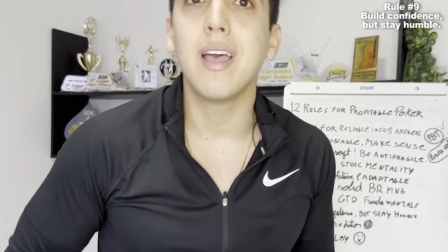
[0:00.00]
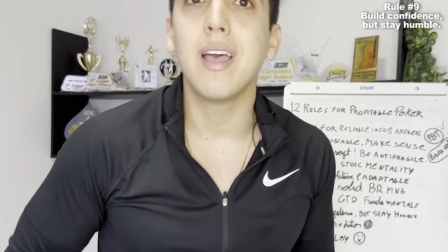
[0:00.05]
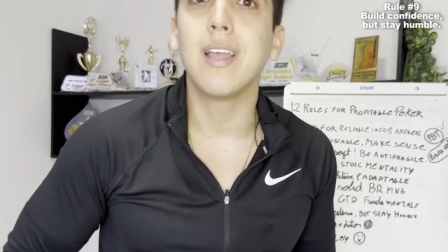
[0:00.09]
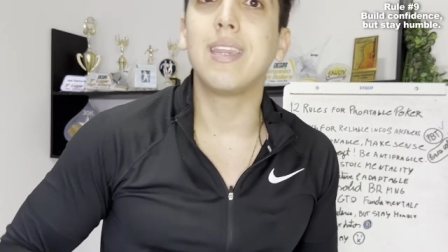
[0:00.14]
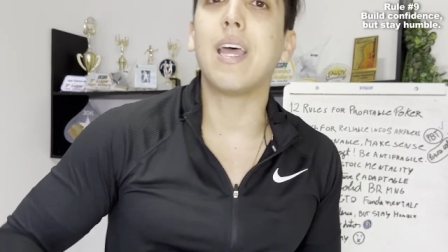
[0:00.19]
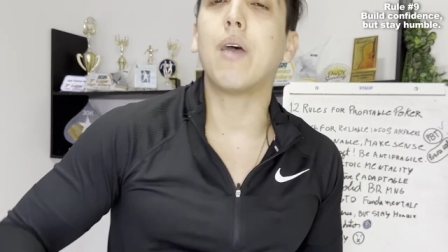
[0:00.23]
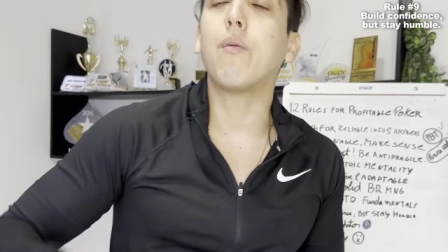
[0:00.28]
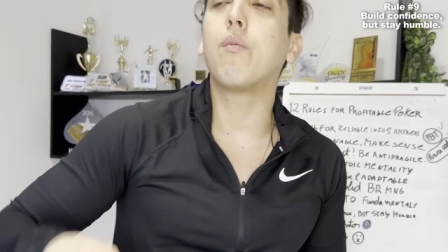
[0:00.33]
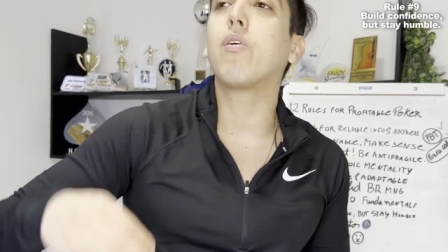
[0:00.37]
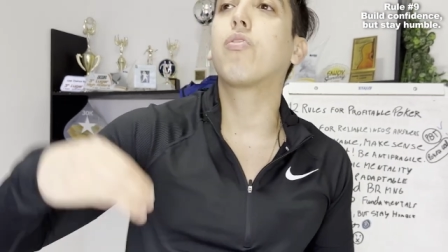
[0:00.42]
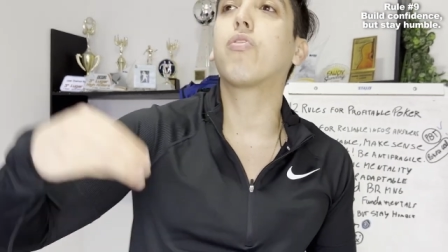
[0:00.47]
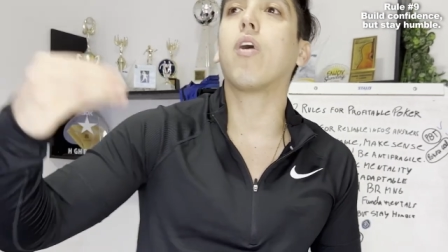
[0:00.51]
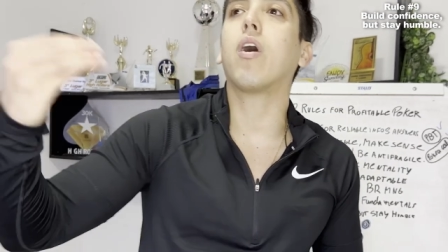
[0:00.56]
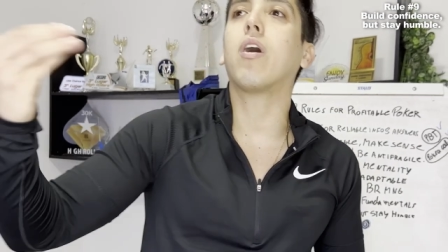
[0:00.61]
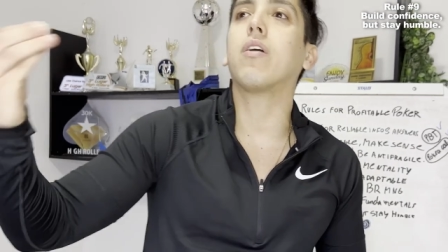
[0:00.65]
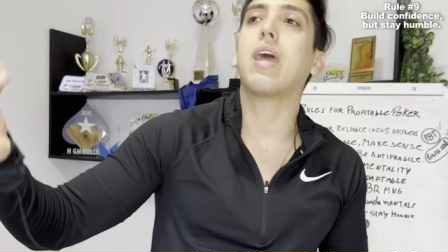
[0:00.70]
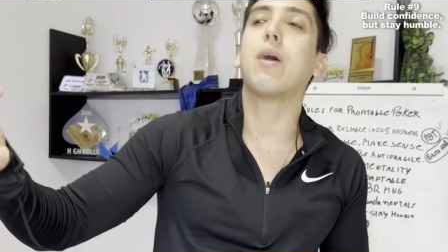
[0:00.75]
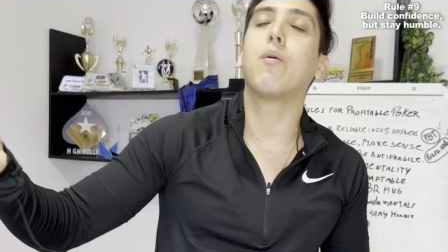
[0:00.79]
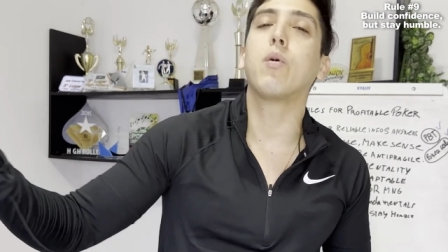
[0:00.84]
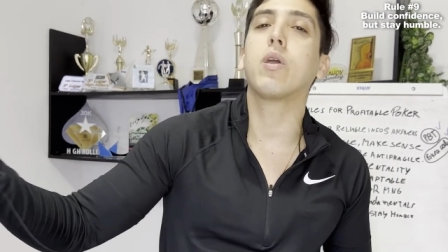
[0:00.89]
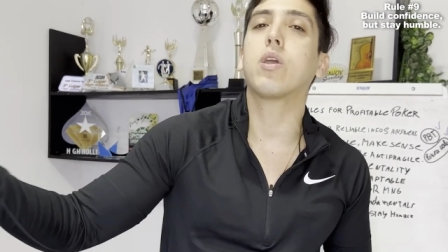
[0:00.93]
that we
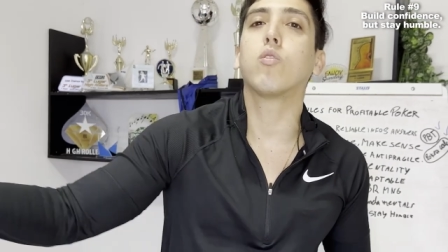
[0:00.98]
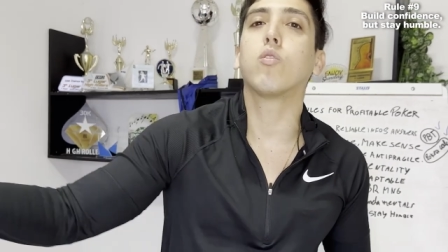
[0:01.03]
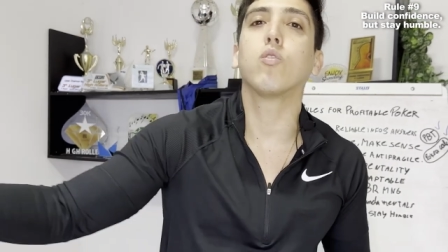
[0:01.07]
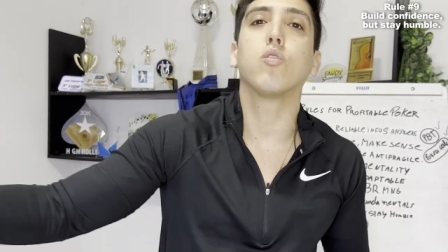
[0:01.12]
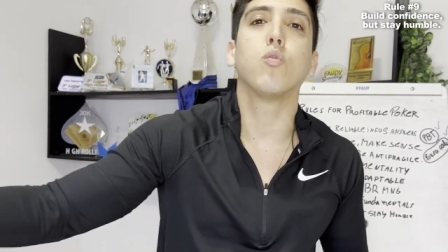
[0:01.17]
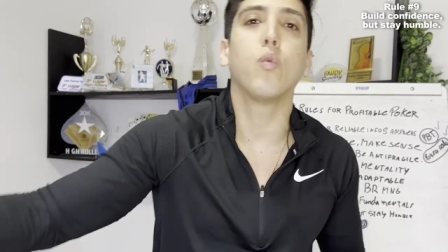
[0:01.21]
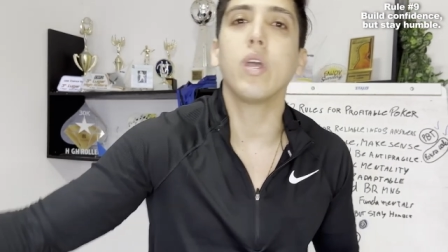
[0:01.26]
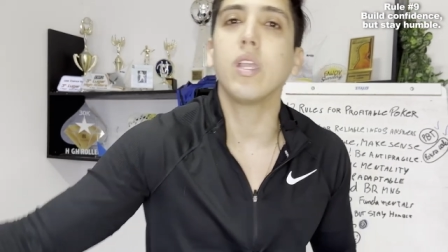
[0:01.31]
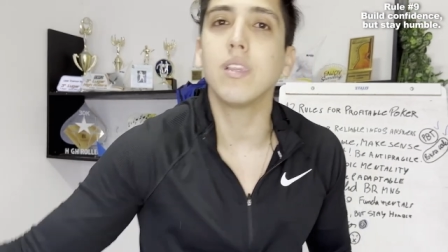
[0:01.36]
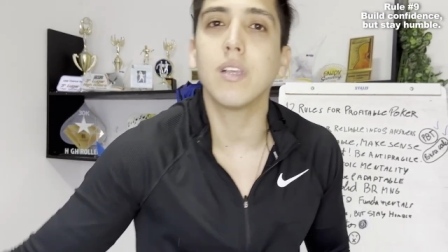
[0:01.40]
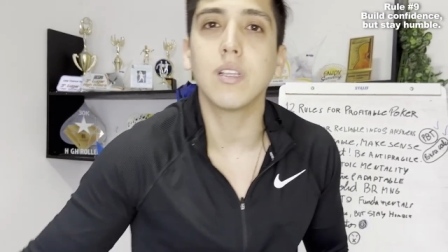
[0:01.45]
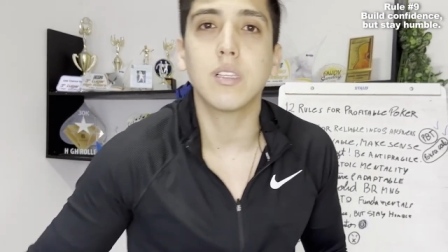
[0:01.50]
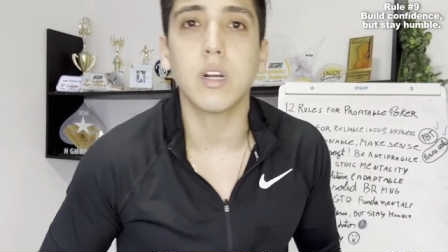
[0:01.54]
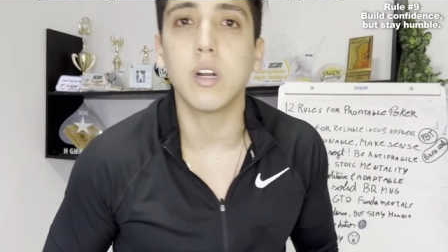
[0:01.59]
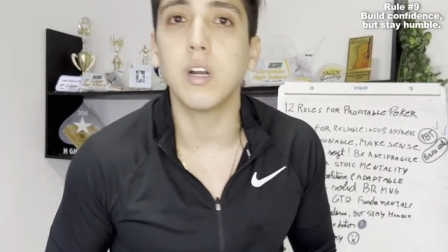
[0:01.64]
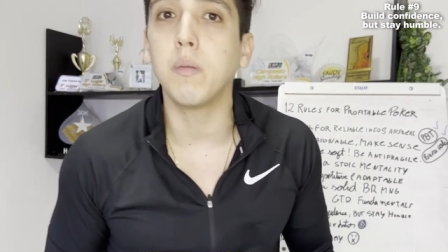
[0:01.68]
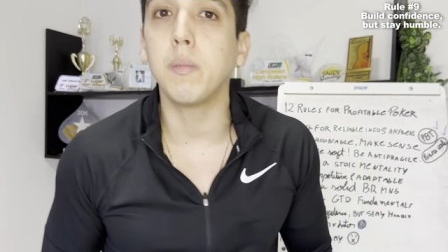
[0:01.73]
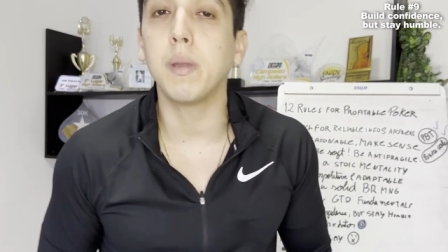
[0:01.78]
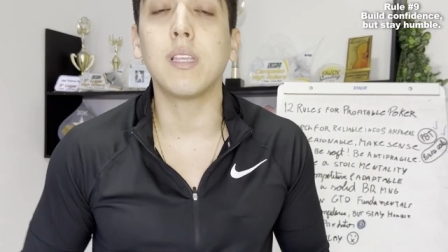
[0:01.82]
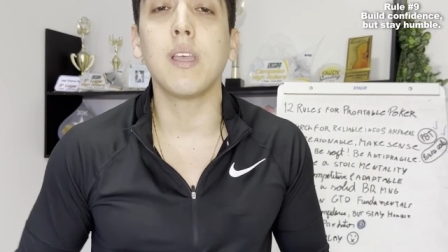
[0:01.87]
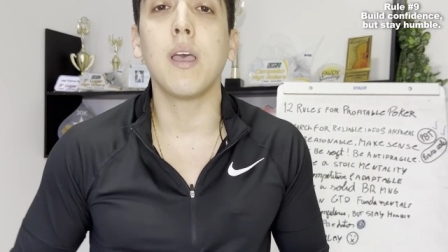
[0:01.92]
thought that we could win the
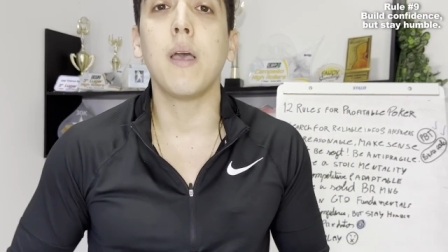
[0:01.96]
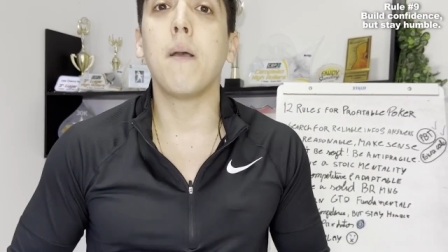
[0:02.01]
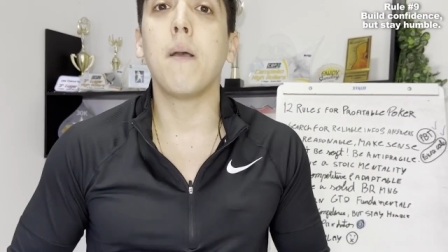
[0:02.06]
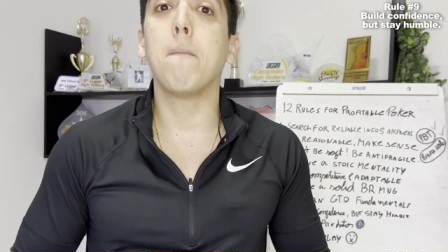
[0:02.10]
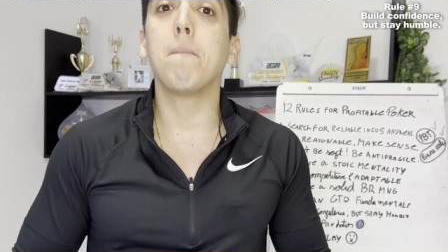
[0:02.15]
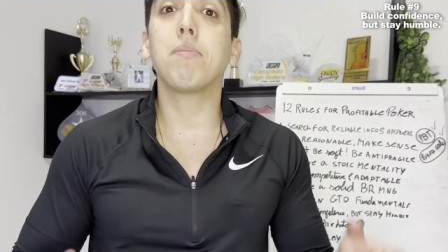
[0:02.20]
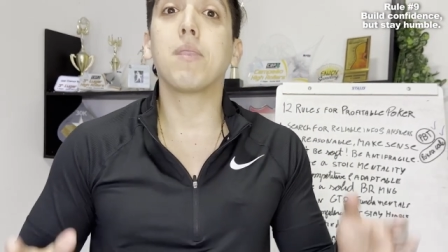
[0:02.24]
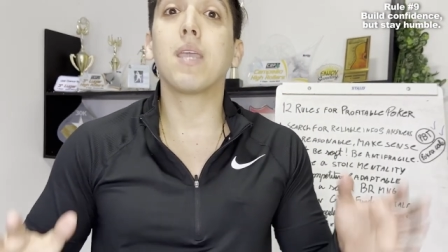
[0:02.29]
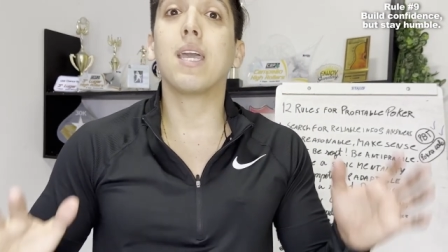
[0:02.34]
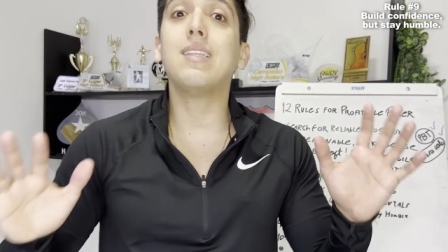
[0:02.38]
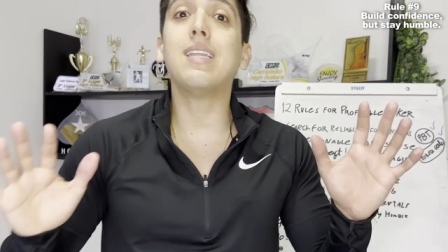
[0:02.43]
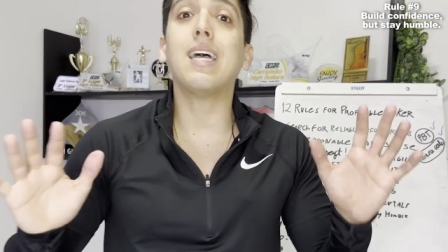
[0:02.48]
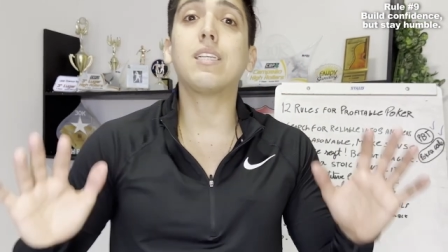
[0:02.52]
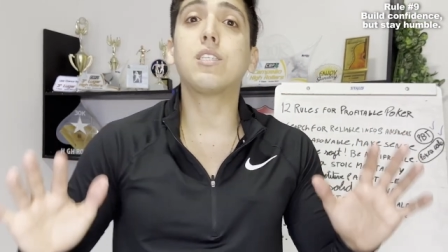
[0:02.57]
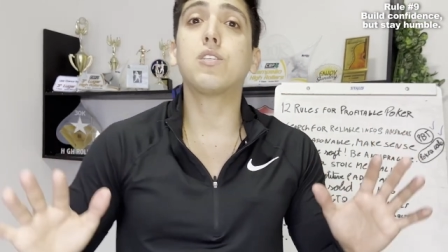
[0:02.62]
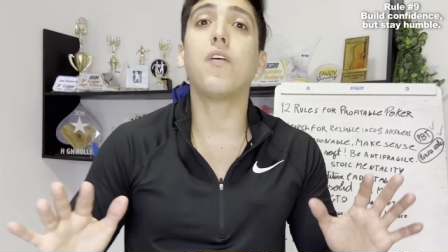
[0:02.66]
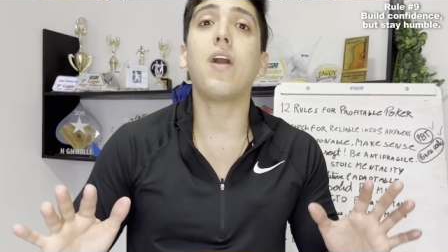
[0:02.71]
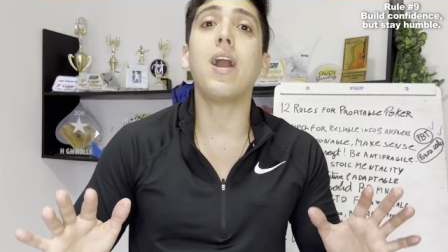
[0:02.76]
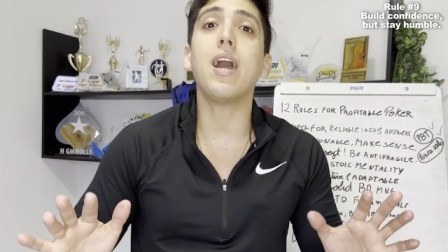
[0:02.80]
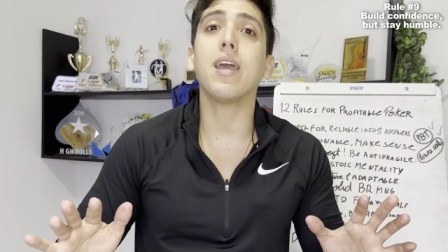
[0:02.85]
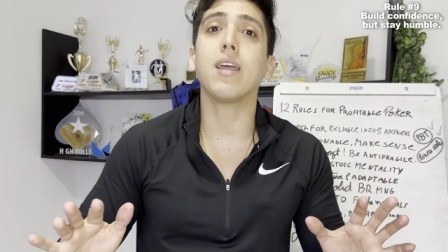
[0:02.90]
tournament, and that's
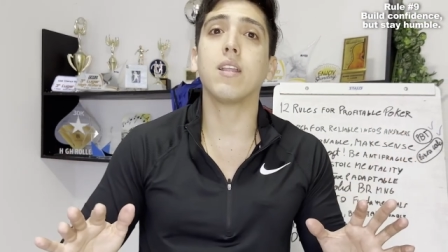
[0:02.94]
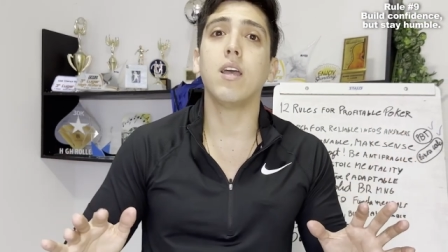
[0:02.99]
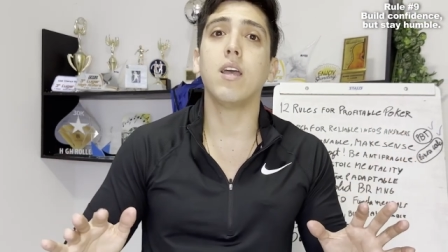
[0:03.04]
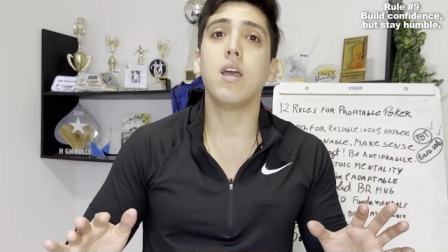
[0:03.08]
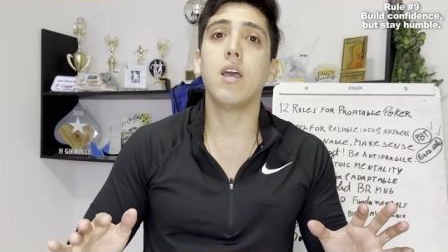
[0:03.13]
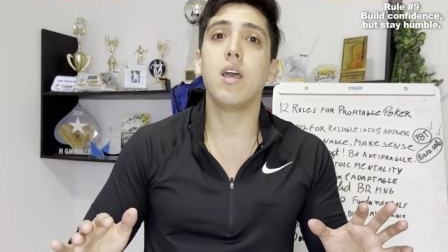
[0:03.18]
fine.